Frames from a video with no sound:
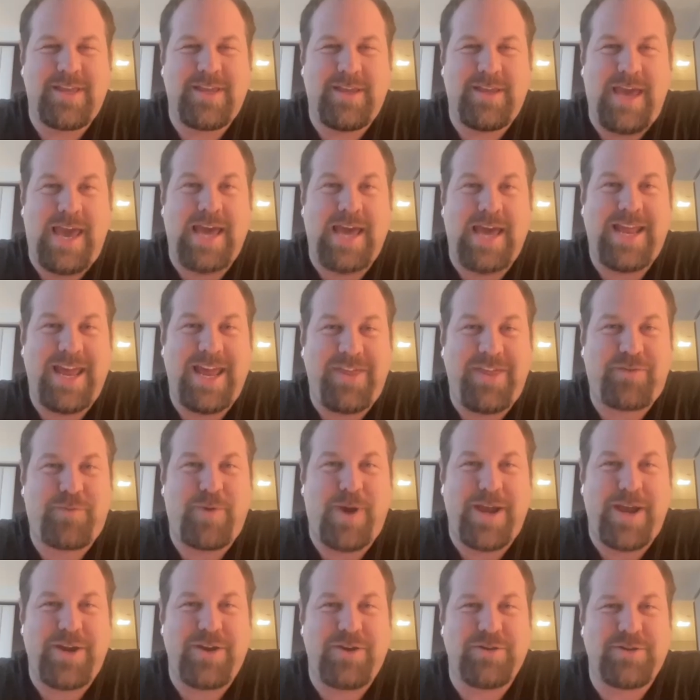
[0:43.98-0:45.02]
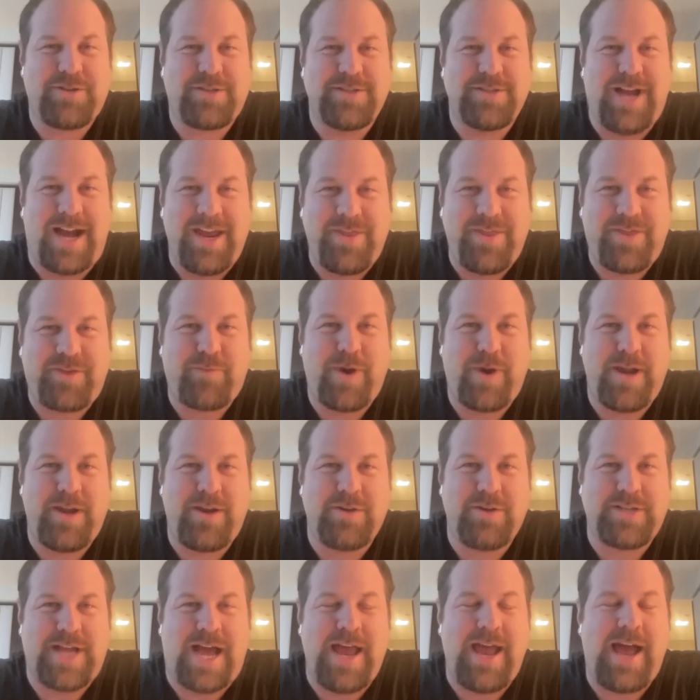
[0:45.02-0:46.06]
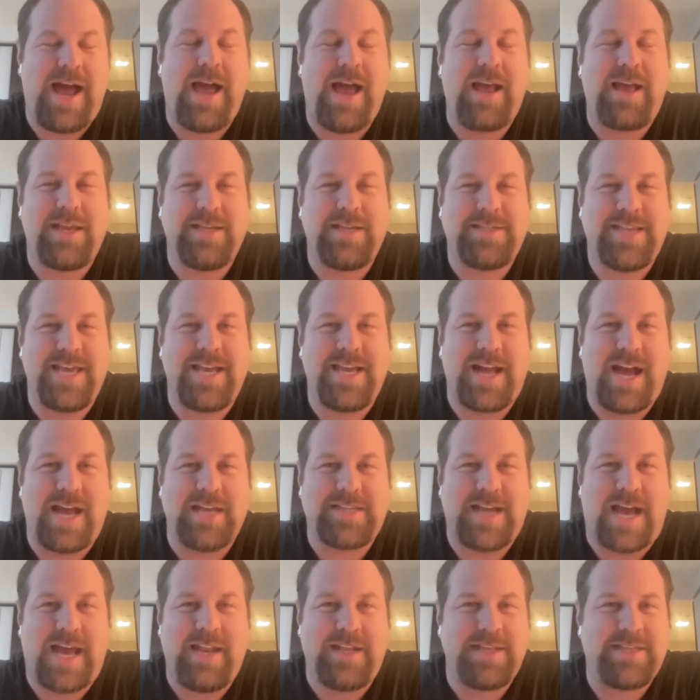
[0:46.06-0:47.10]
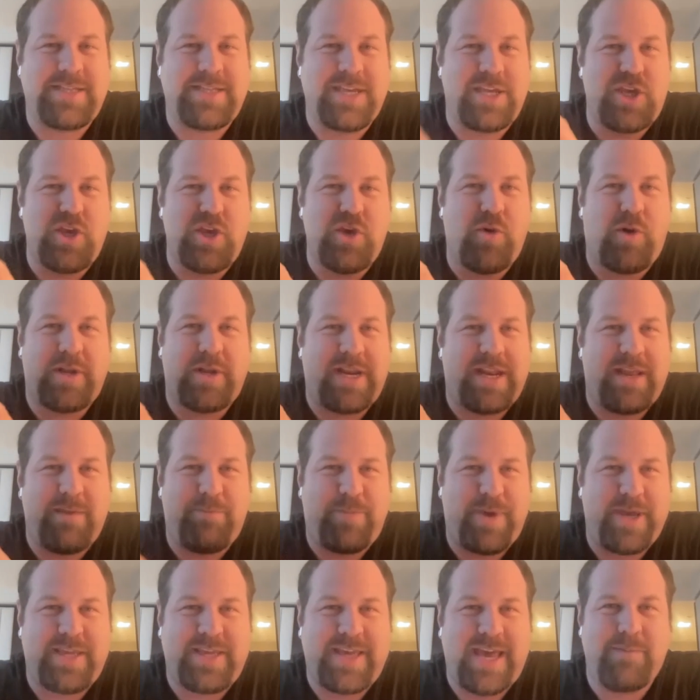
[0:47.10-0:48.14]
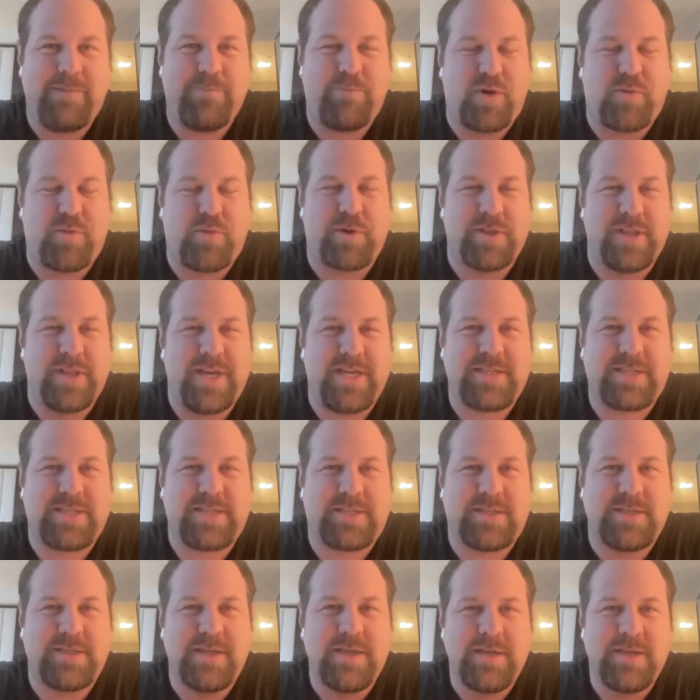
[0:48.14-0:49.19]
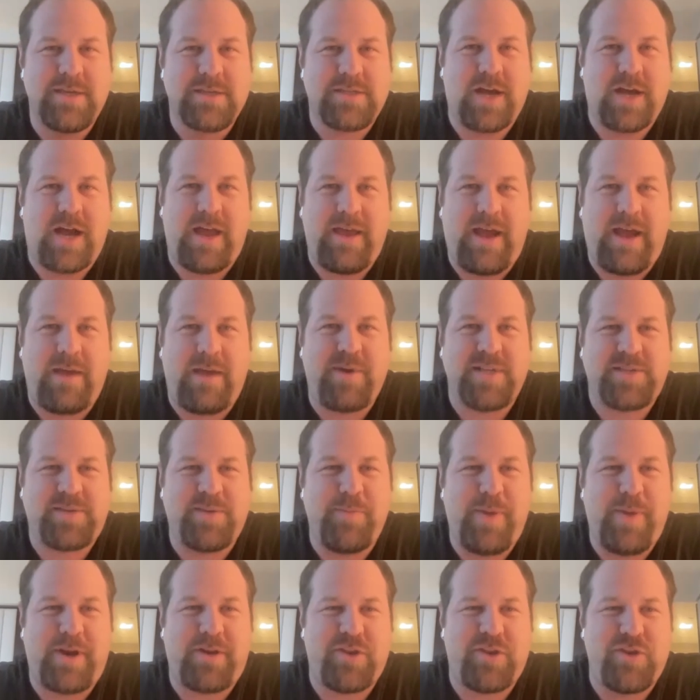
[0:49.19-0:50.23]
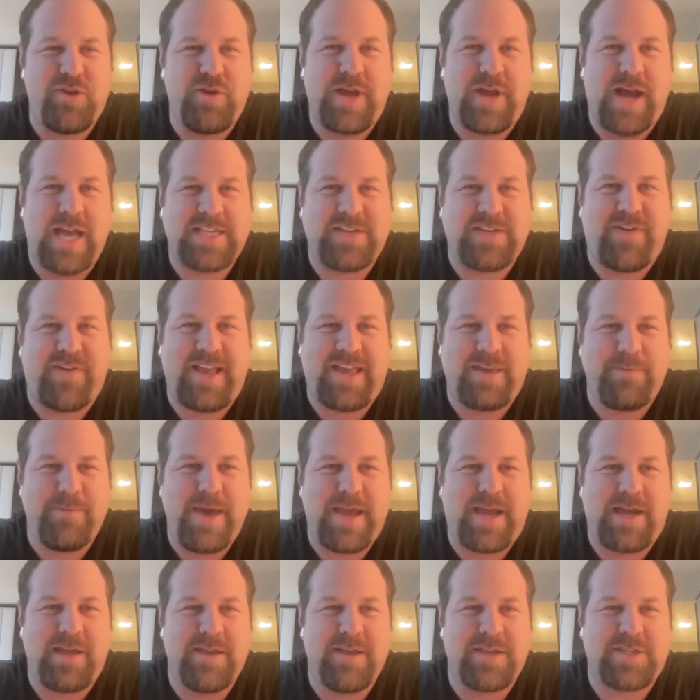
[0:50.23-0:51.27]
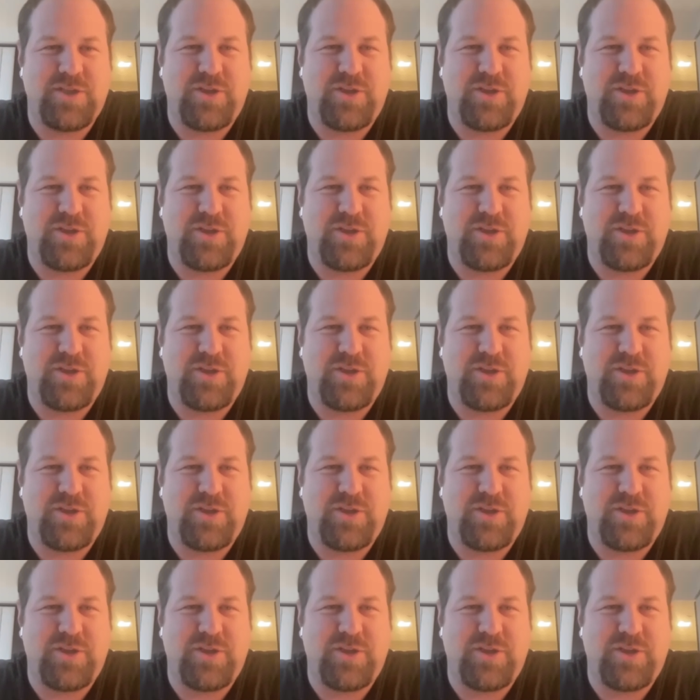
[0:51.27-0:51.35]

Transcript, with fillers: And 8th graders? 9th graders? I got to say, guys, I didn't see you on any Big Game Boomer list. So I must be better than you guys if I can make a list.